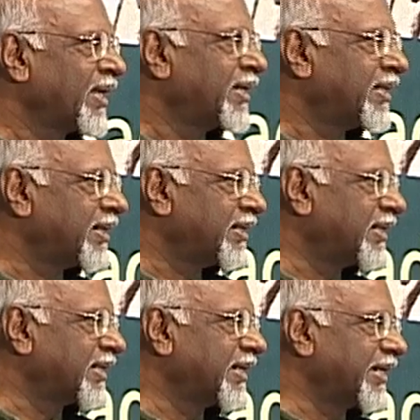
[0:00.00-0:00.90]

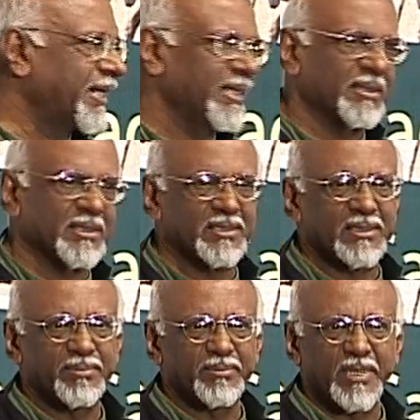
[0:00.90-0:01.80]
little act. It's
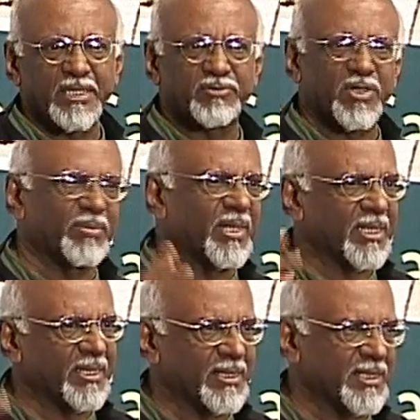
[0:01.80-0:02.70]
meant for a
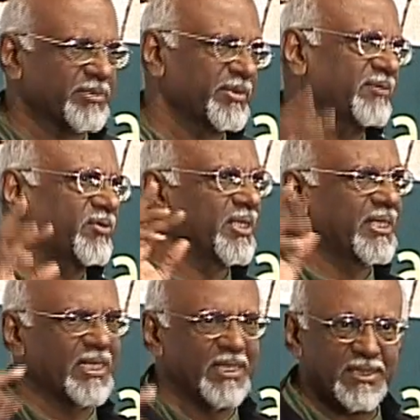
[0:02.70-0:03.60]
market, it's meant for the
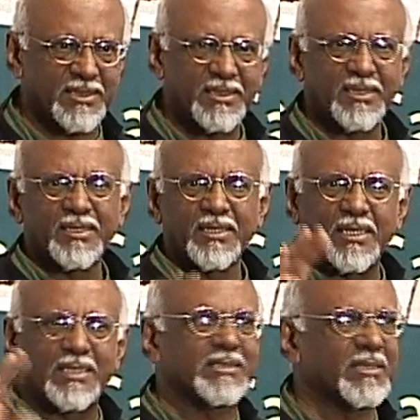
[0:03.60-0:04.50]
elite,
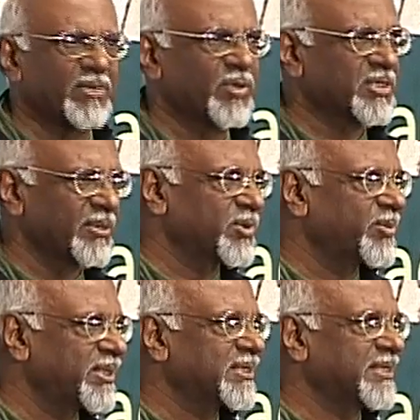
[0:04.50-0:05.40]
and it somehow seems to
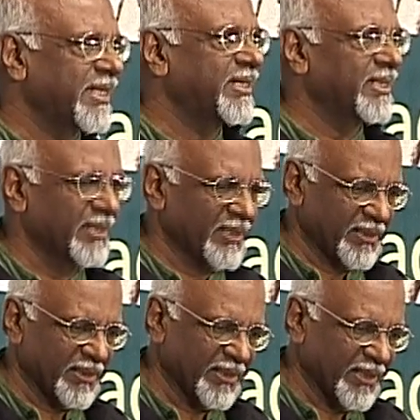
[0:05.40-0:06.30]
be staying in
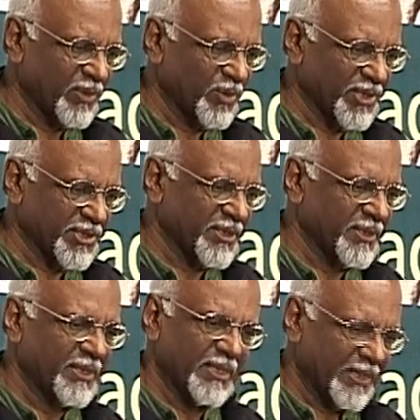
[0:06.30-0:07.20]
that location,
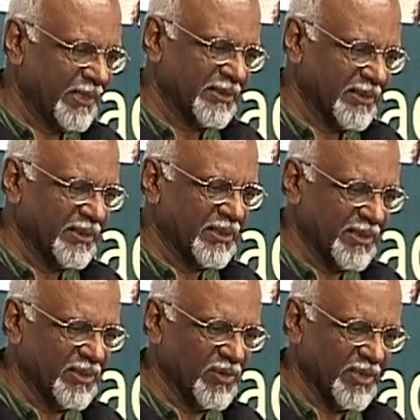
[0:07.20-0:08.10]
at least in the
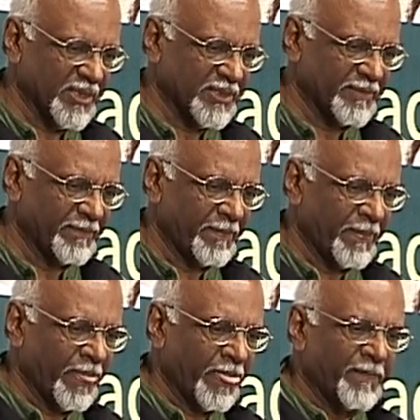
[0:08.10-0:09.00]
Indian context.
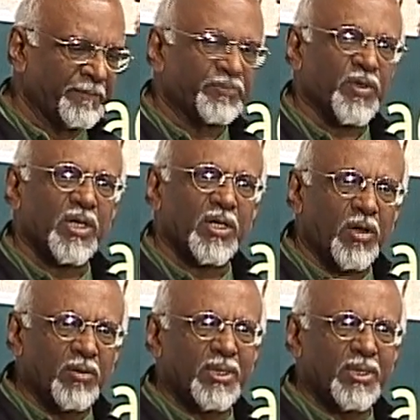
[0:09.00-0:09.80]
Now, along with